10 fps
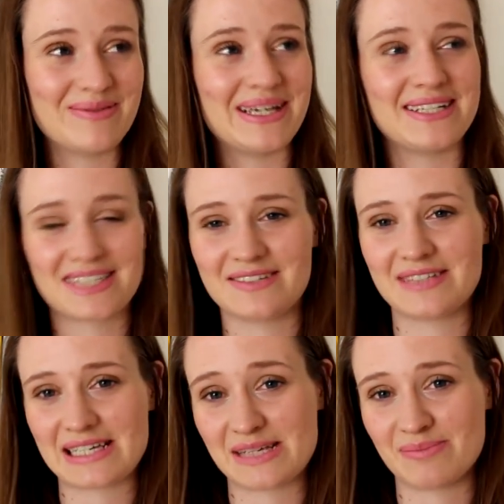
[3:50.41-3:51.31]
but he
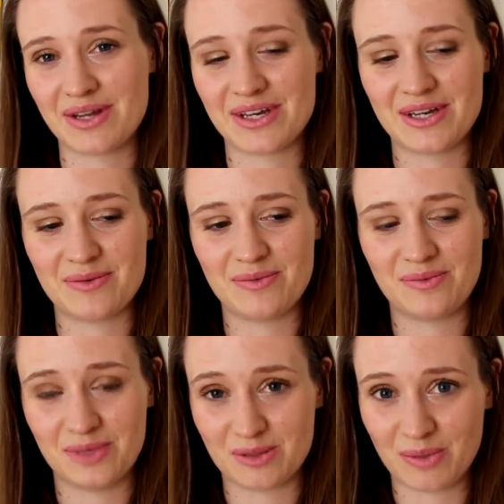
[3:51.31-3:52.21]
discovers that his mother
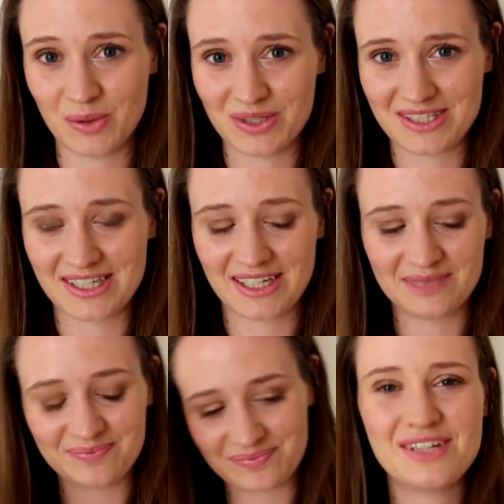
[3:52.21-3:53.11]
was a porn star